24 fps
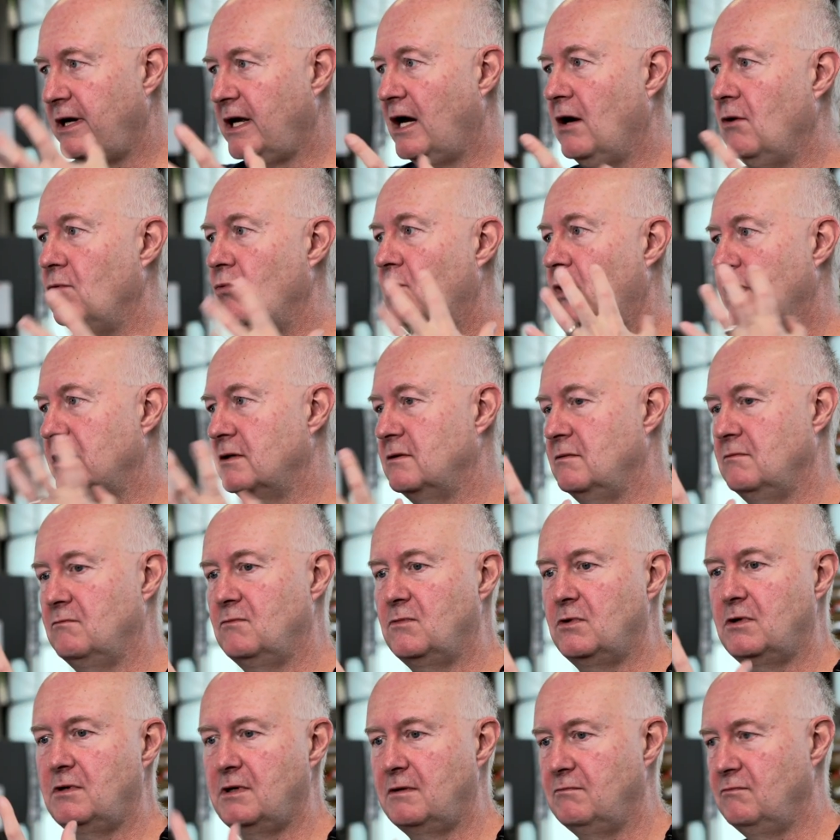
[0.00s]
out what
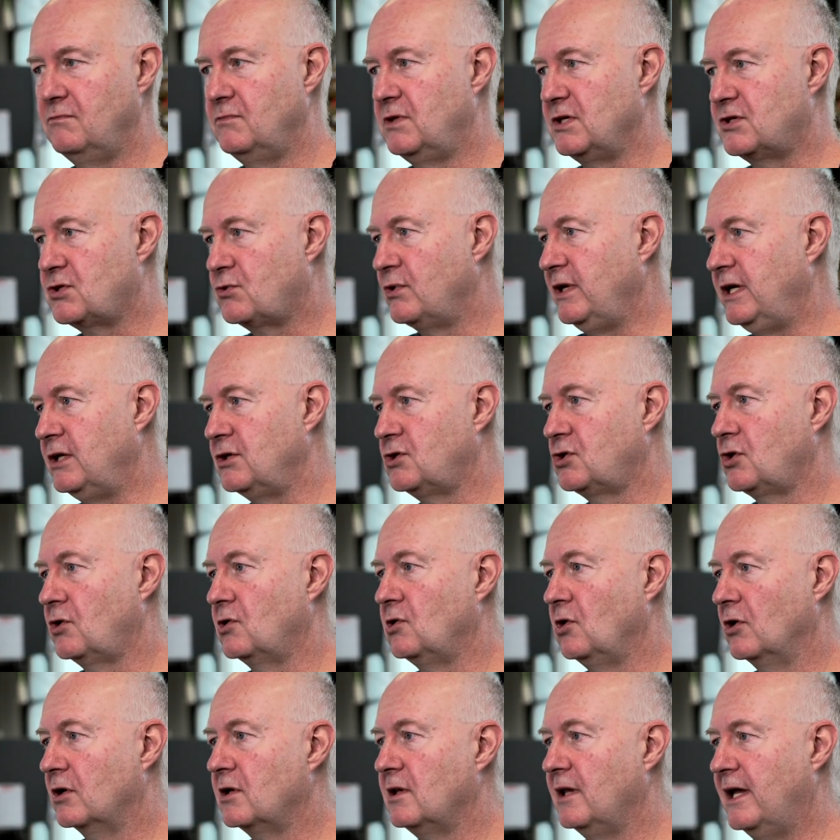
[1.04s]
the screen should
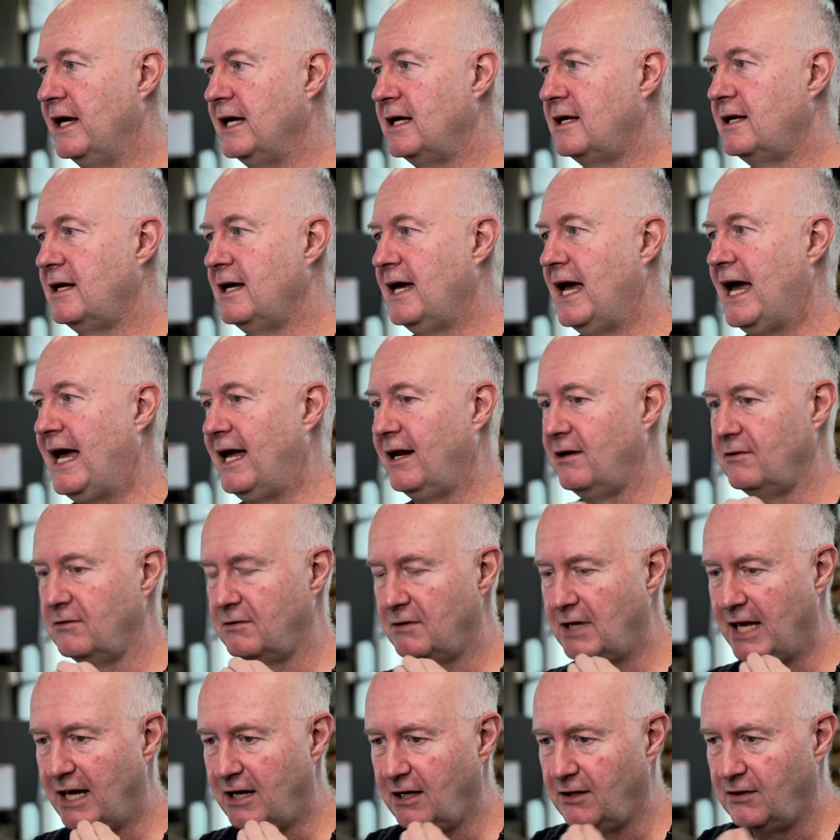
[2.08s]
look like and
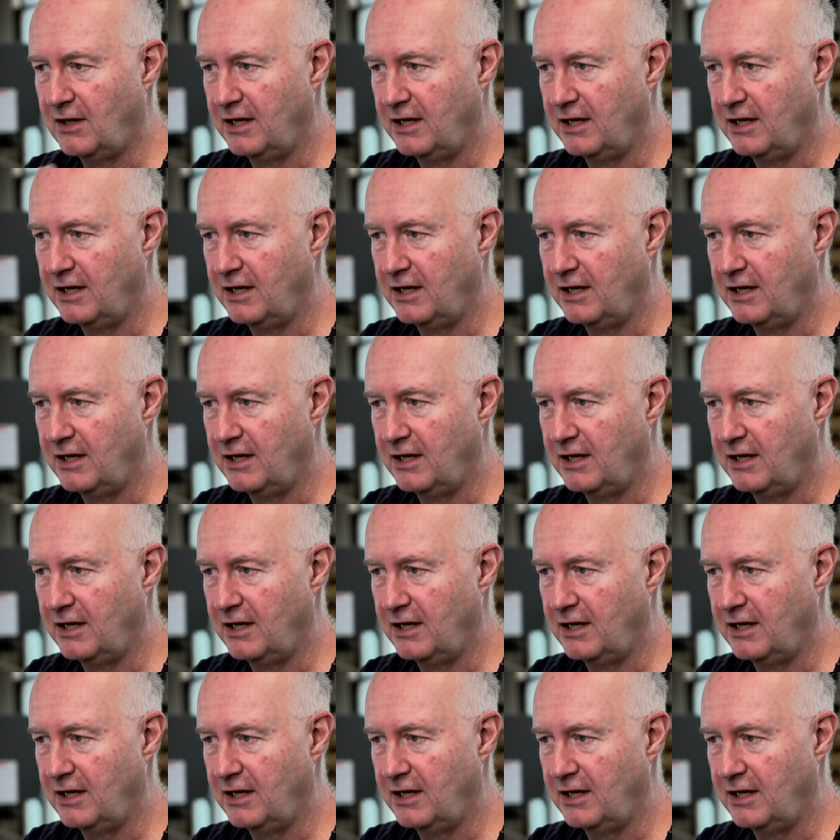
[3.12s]
getting the